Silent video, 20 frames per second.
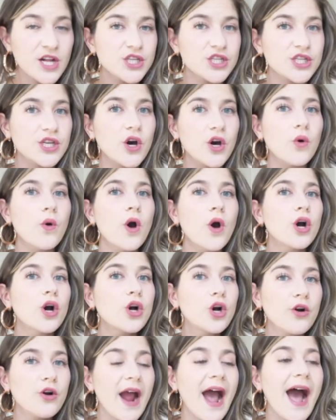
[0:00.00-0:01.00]
So
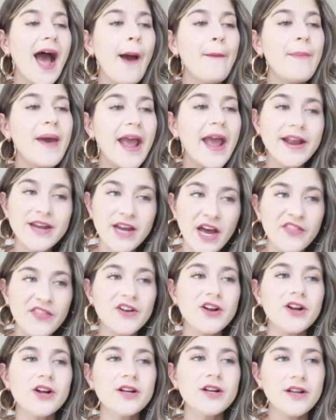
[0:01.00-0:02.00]
grab
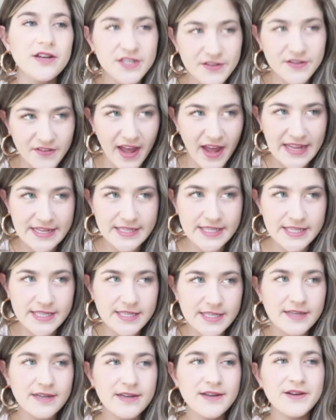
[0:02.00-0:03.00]
another
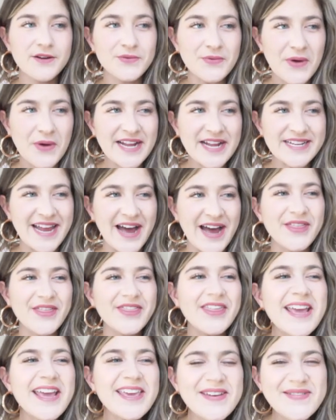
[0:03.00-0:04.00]
device right now.
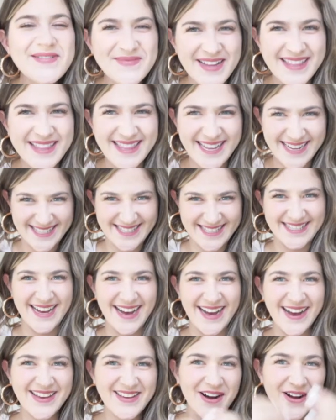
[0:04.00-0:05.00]
Thank you,
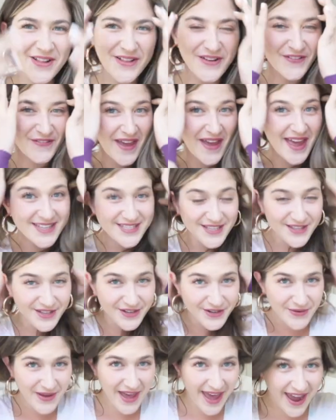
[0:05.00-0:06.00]
Melissa. Y'all are fans of the
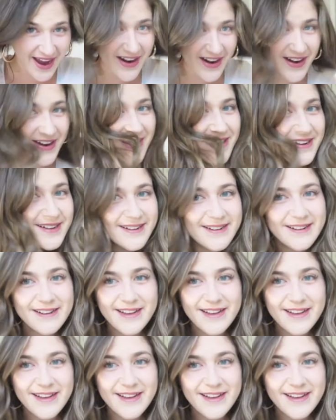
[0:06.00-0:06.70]
new hair.